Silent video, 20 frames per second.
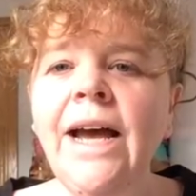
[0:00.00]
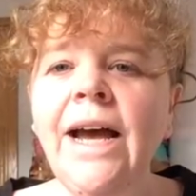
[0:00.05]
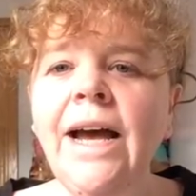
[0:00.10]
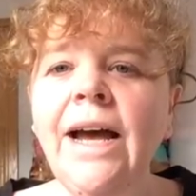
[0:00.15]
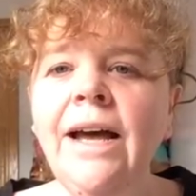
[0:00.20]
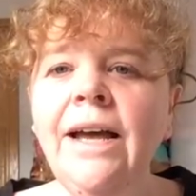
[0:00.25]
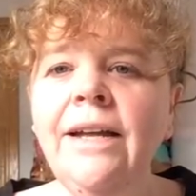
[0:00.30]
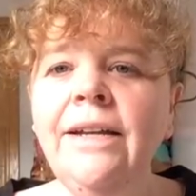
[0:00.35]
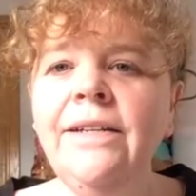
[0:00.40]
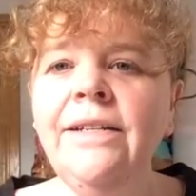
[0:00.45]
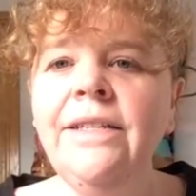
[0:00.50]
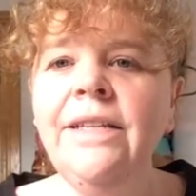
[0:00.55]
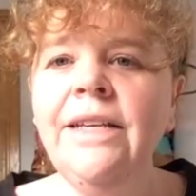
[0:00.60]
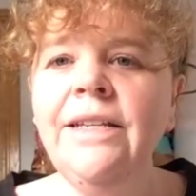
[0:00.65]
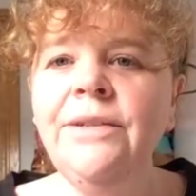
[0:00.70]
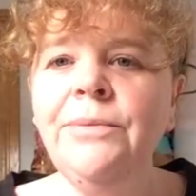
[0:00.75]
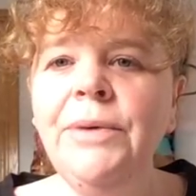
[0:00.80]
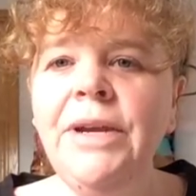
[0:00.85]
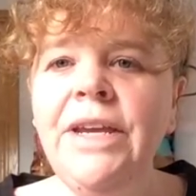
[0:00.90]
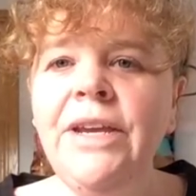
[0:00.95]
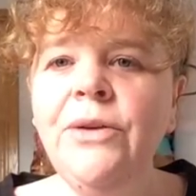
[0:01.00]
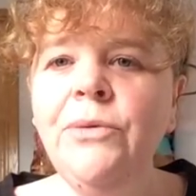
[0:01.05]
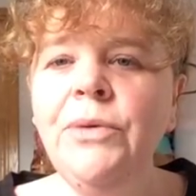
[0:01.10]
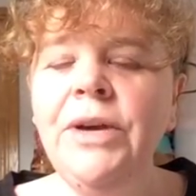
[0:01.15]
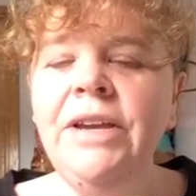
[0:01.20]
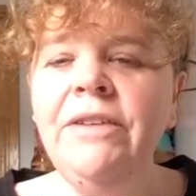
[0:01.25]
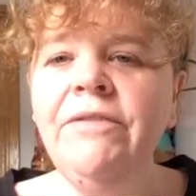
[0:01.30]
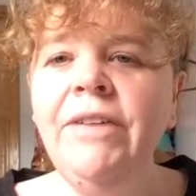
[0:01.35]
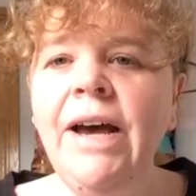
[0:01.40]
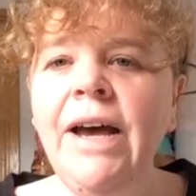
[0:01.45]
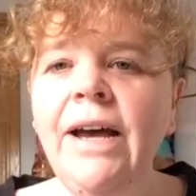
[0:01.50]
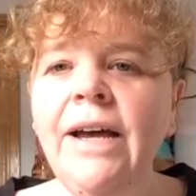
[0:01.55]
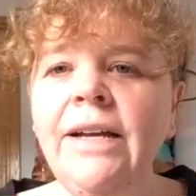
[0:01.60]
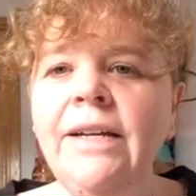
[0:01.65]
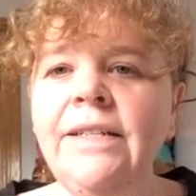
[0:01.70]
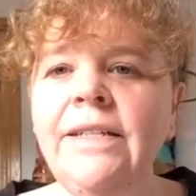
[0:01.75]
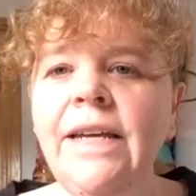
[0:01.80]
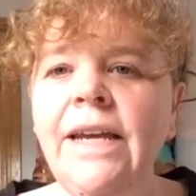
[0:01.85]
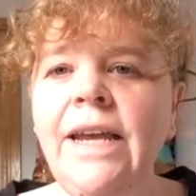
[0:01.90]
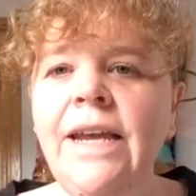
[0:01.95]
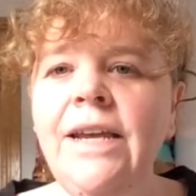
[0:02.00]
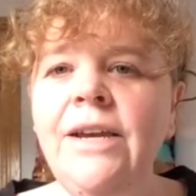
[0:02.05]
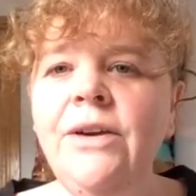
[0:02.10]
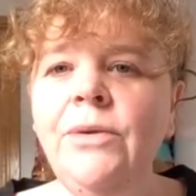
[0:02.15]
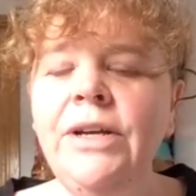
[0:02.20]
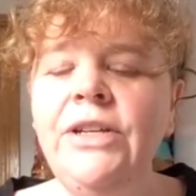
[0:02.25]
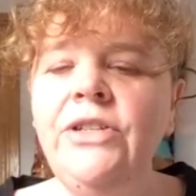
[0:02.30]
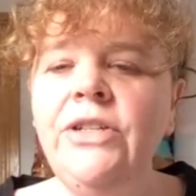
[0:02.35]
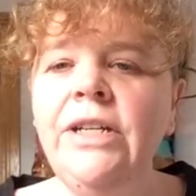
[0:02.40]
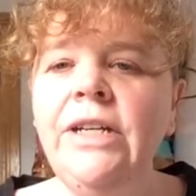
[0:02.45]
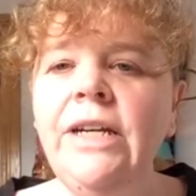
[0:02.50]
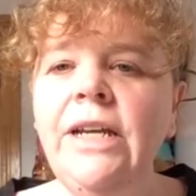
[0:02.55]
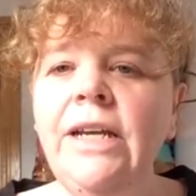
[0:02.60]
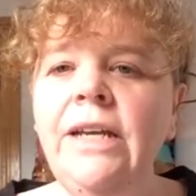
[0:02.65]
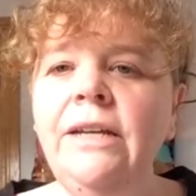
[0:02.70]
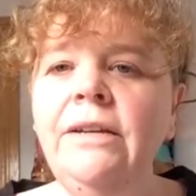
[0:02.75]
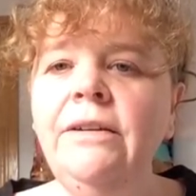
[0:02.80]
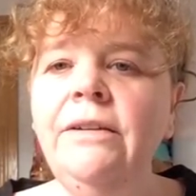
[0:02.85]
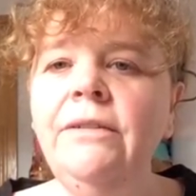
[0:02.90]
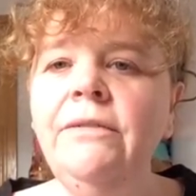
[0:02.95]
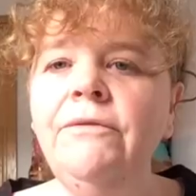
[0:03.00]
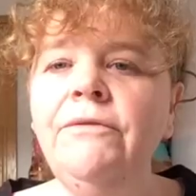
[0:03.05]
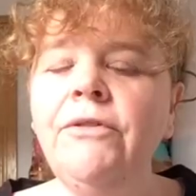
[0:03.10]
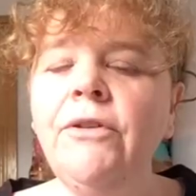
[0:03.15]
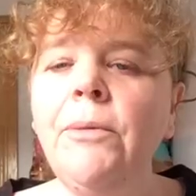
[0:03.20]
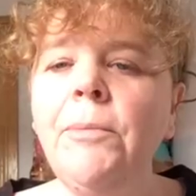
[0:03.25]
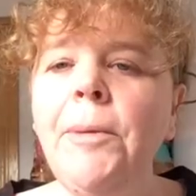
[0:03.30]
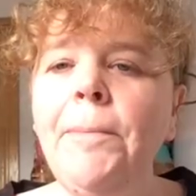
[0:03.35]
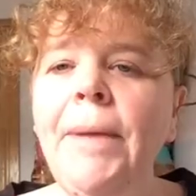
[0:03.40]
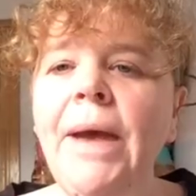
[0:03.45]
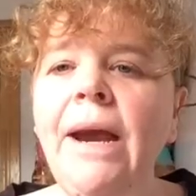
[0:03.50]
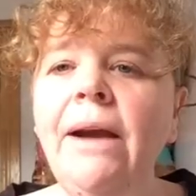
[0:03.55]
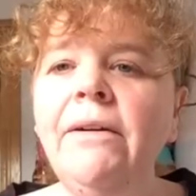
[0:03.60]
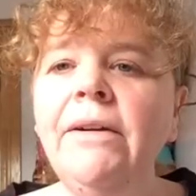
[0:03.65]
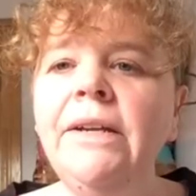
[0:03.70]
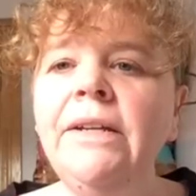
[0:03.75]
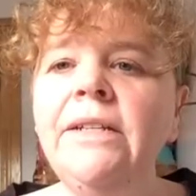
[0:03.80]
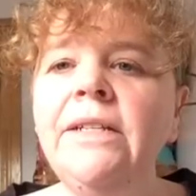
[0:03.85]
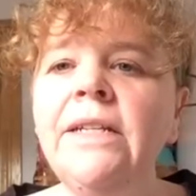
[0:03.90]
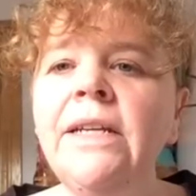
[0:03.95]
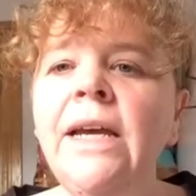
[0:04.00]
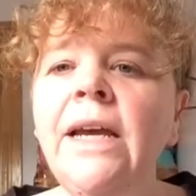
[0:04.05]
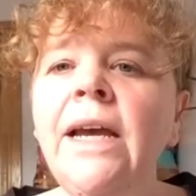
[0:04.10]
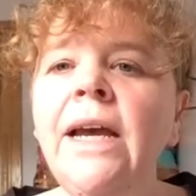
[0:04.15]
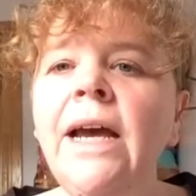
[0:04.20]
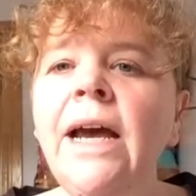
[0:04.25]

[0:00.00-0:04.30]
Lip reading: And this week we've had a question in from a parent